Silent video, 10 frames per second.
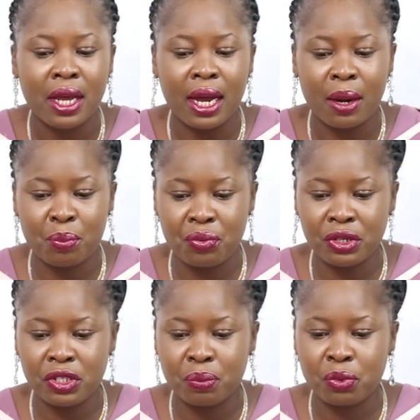and
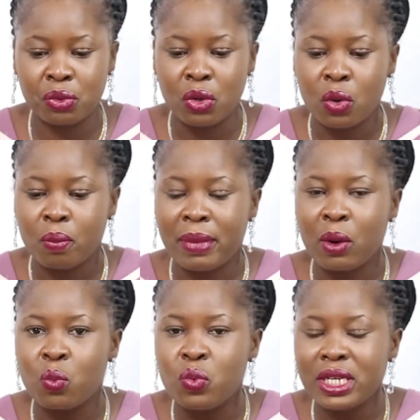principle by
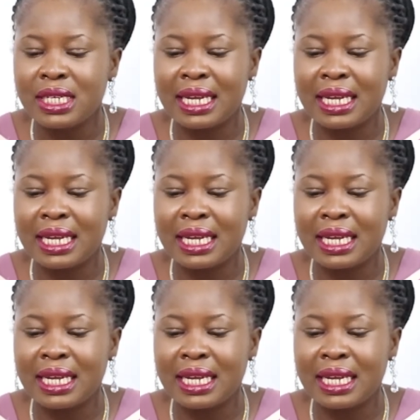which